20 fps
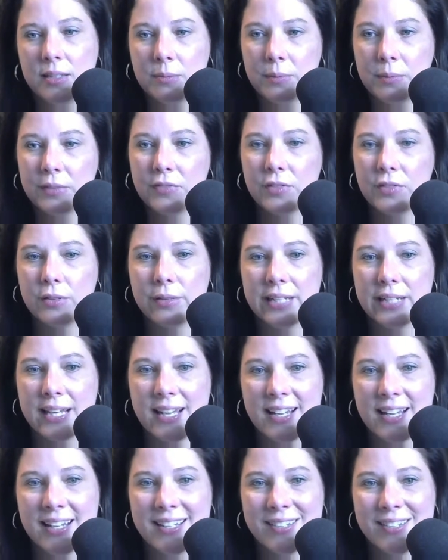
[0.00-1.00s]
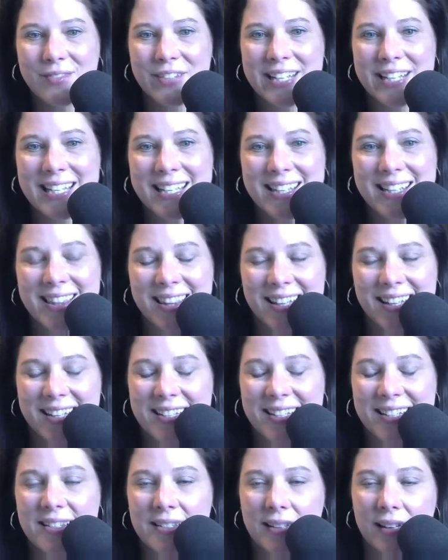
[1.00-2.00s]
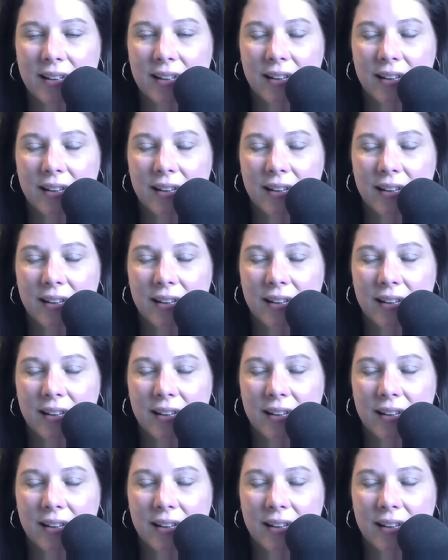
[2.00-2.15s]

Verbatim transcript: before we we end this